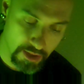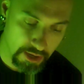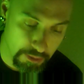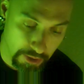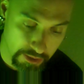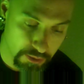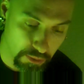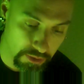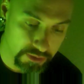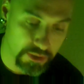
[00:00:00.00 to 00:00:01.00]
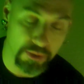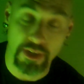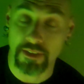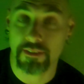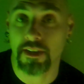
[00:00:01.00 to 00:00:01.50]
Anyway, cool. So
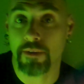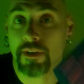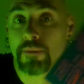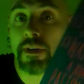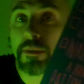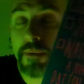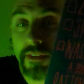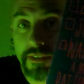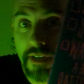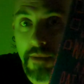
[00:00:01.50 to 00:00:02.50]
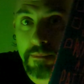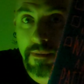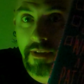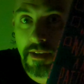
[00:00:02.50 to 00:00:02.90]
yes, I recommend you pick this up.